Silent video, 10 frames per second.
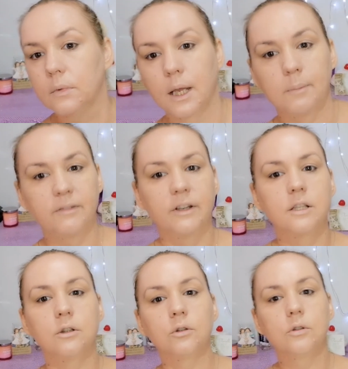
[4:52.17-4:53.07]
Now my
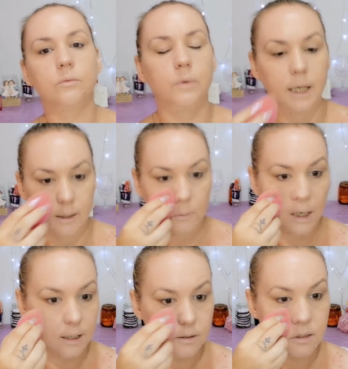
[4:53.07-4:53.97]
face looks really
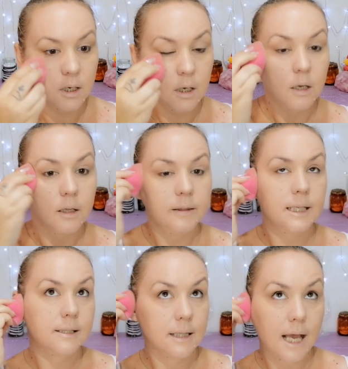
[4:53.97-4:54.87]
white.
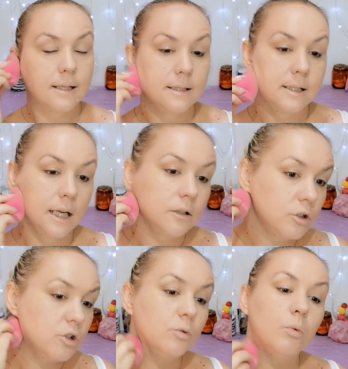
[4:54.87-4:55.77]
These lights
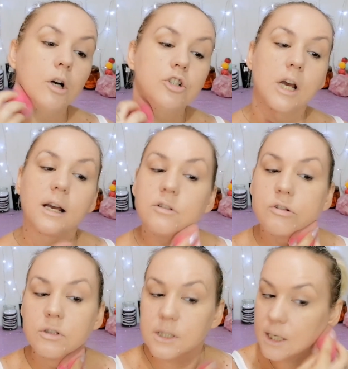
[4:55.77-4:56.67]
tend to wash
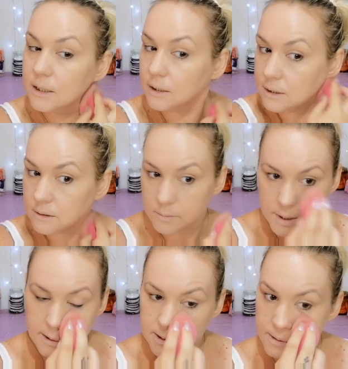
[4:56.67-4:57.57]
out your skin a little
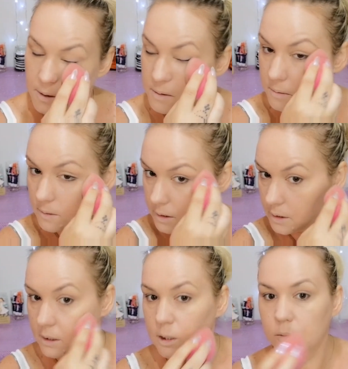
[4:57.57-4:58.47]
bit, so
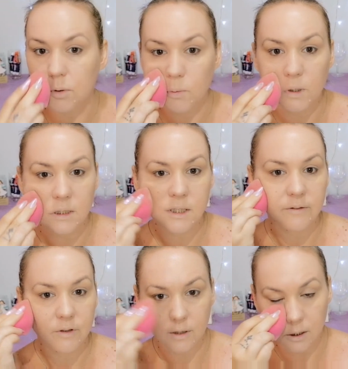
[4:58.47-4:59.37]
but once
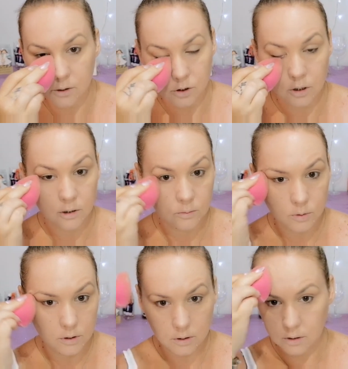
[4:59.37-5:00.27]
everything's on,
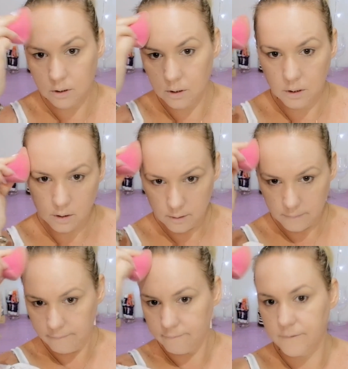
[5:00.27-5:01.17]
it will look
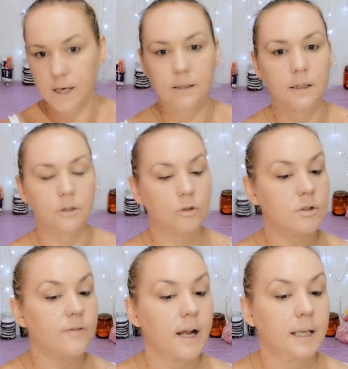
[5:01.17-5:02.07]
fine. It
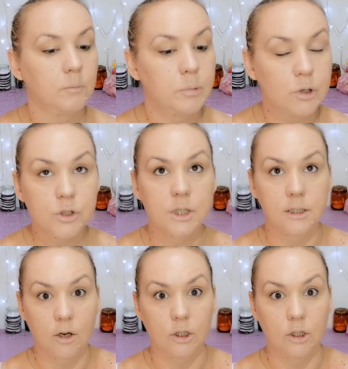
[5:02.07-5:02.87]
looks fine in person.